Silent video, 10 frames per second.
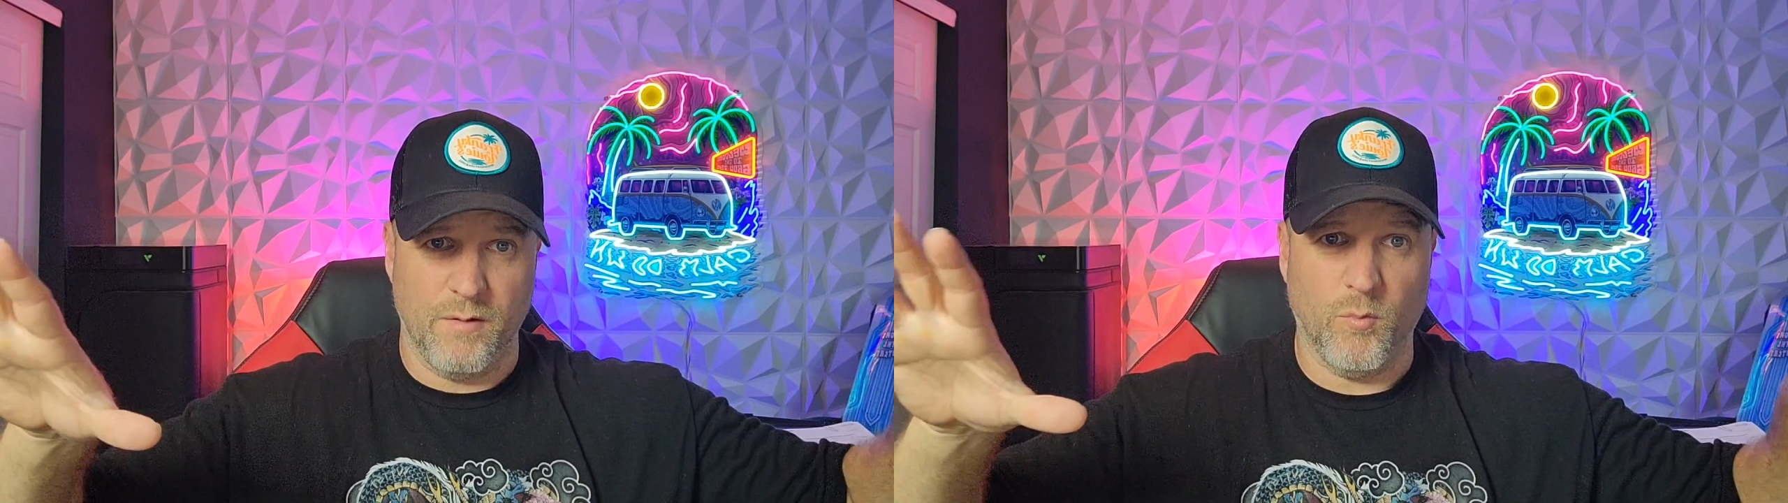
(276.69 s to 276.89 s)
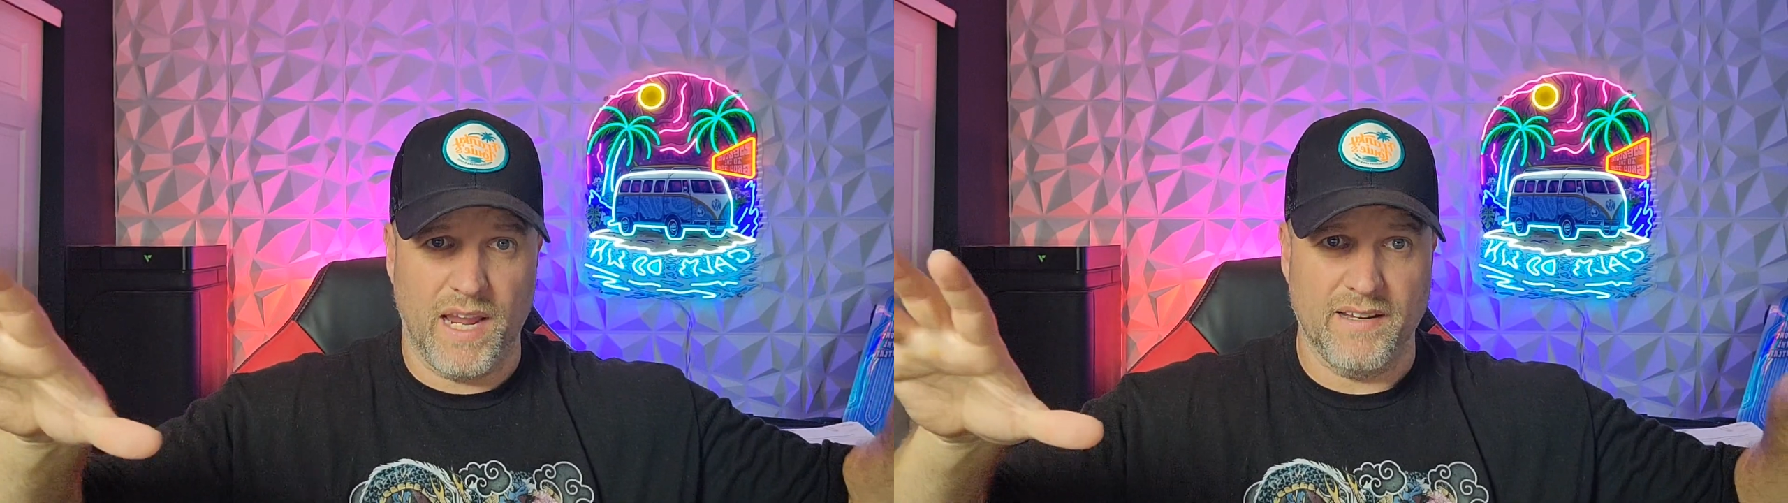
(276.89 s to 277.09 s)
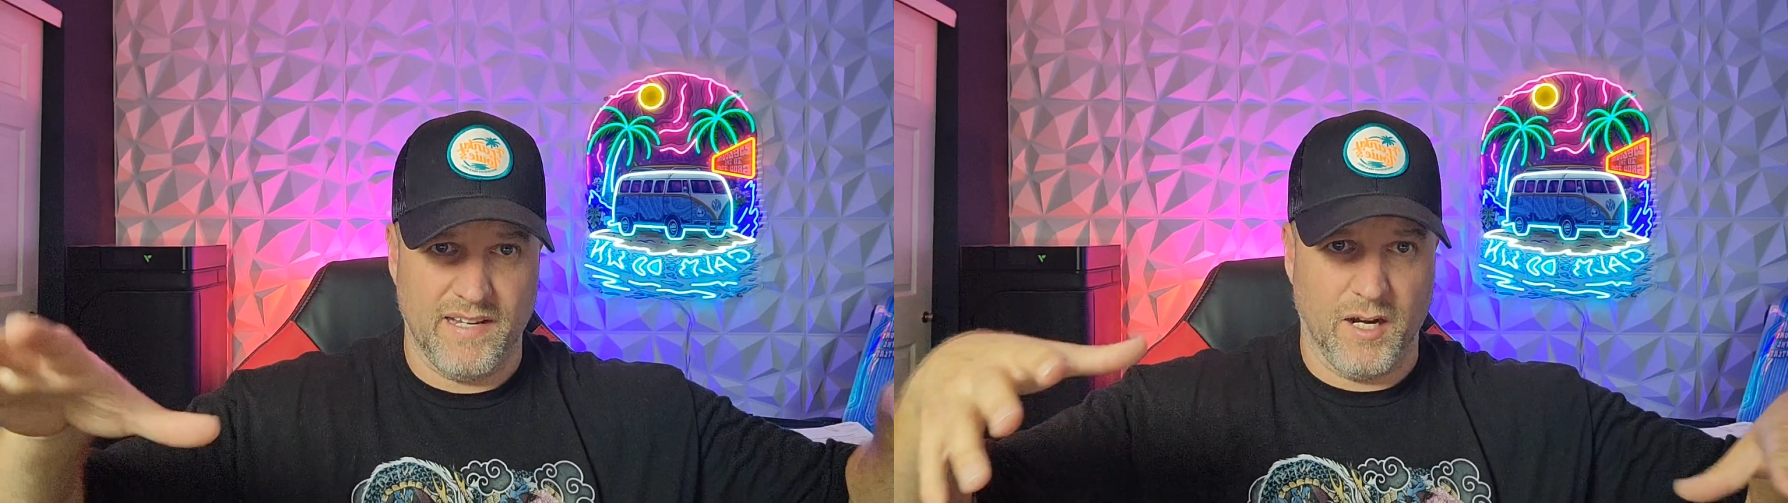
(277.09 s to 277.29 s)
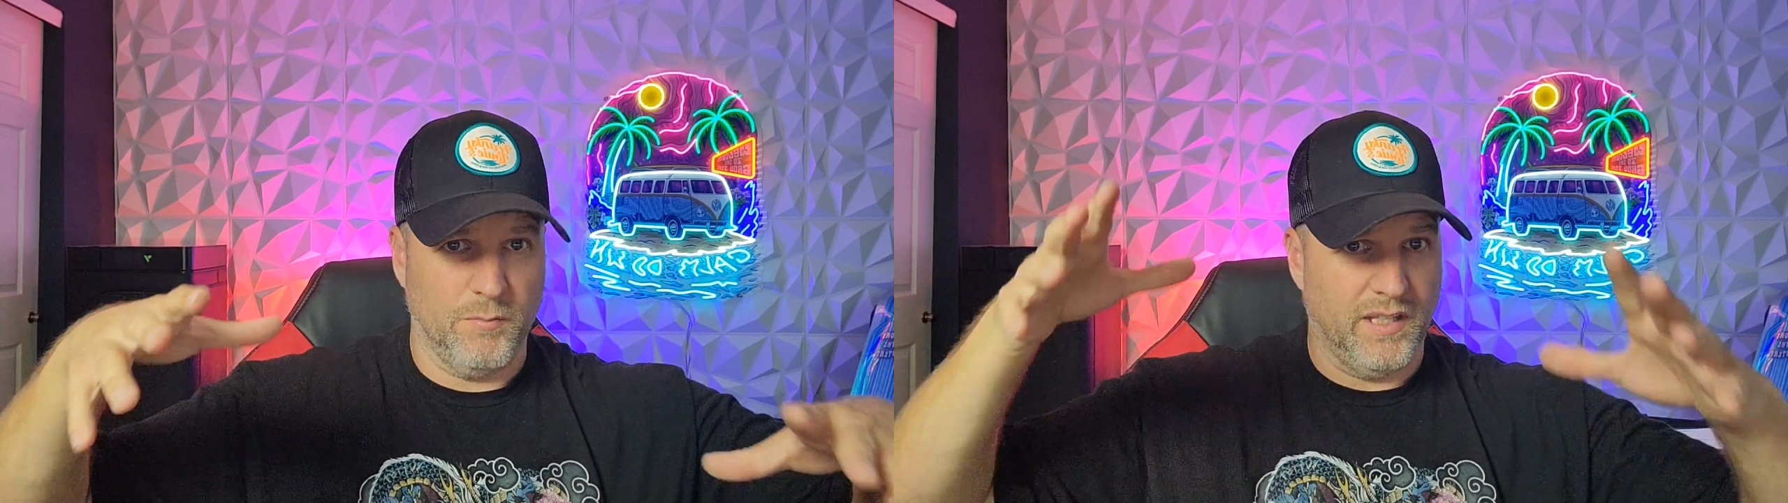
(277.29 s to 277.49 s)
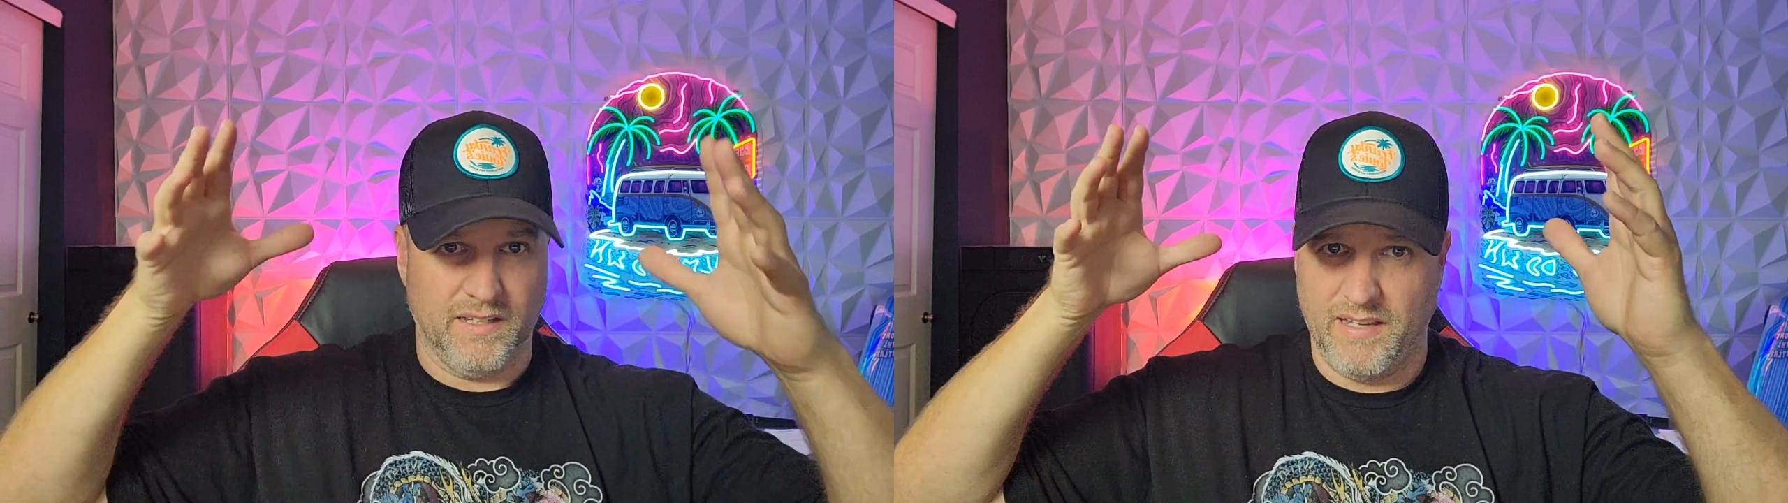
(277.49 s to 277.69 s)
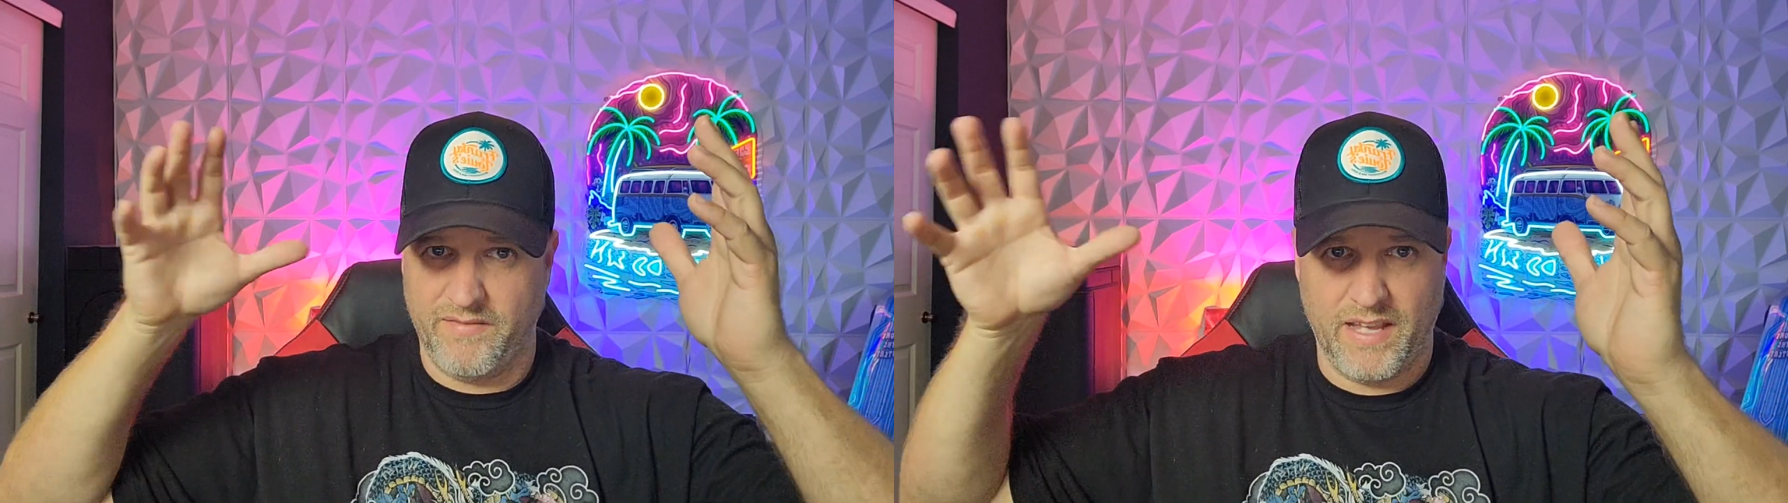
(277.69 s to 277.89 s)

way terrible, like I've